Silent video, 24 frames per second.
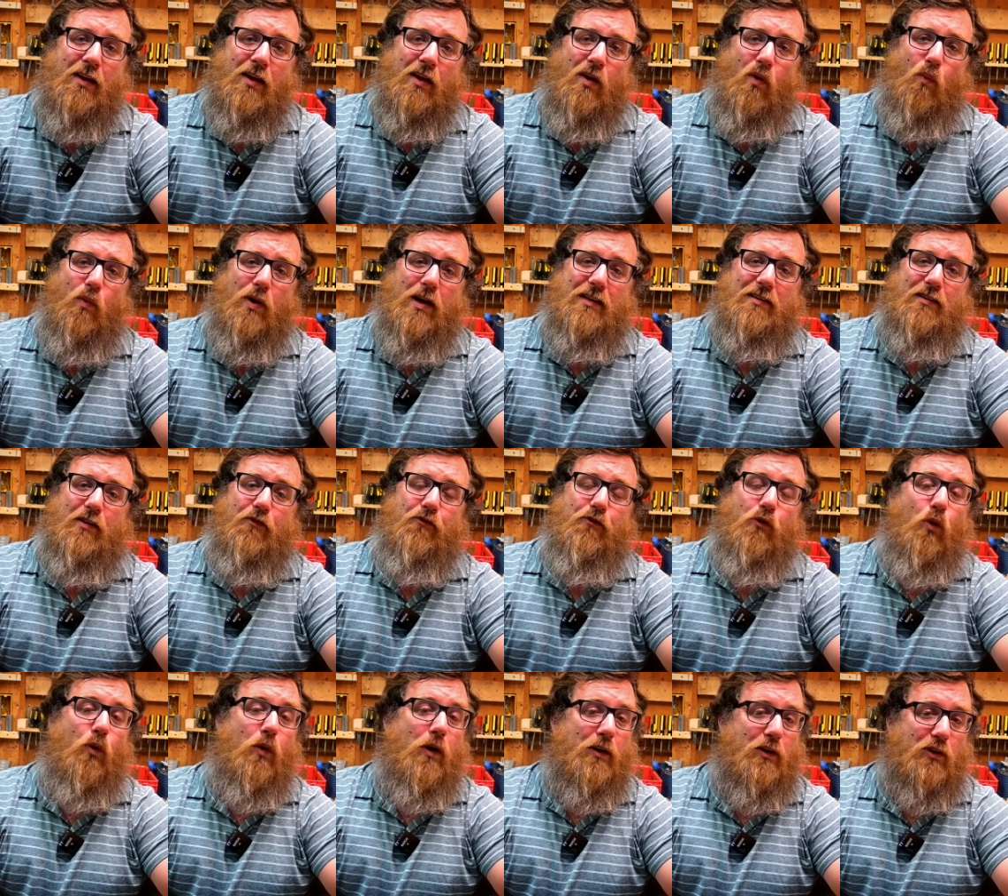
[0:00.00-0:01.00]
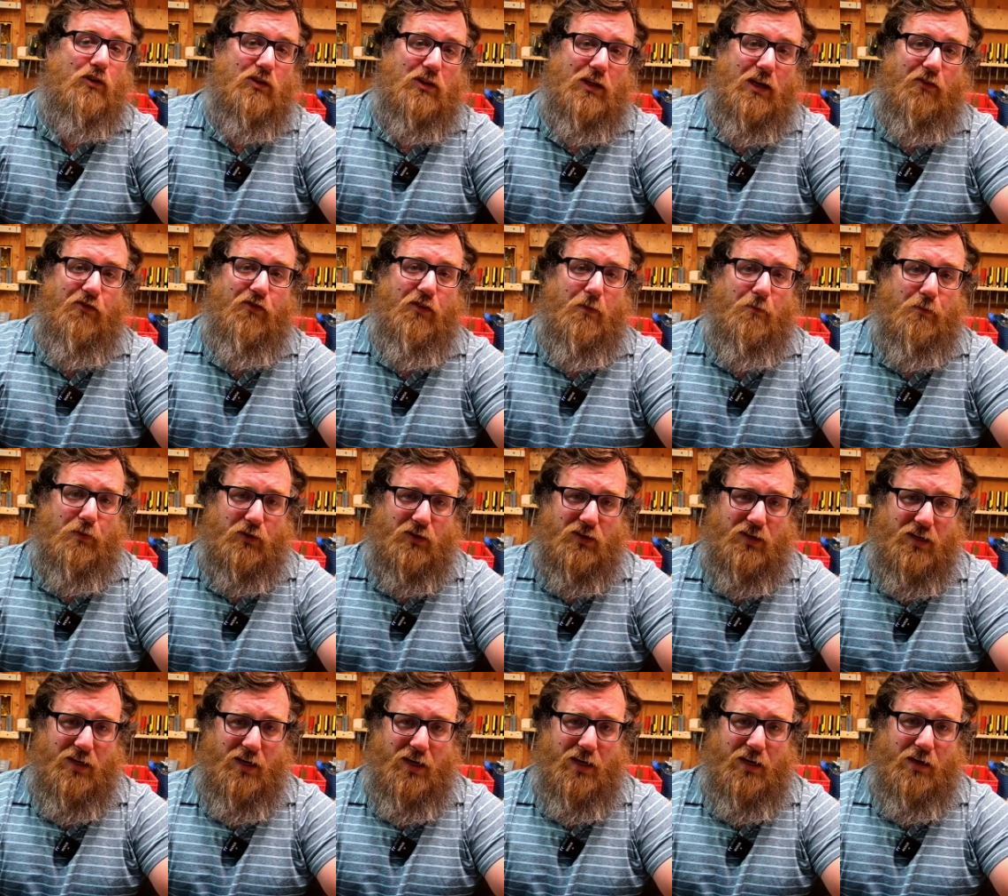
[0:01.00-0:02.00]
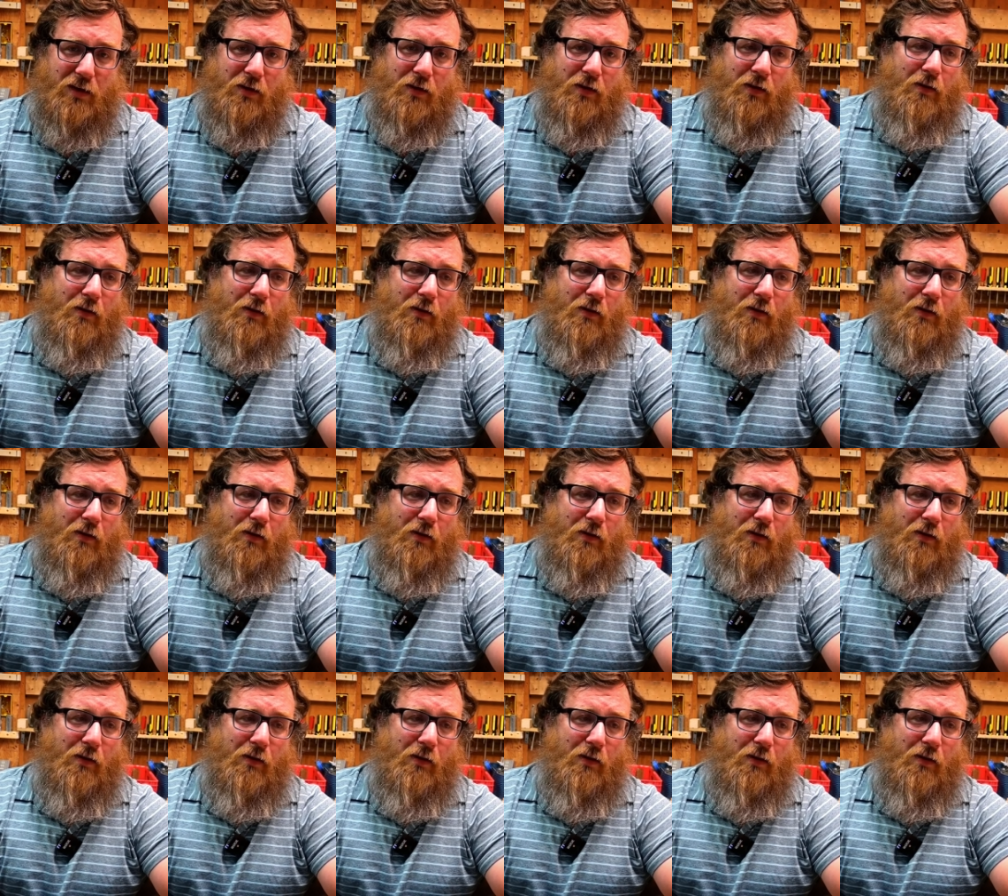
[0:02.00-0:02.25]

when it's at 400 CFM per ton,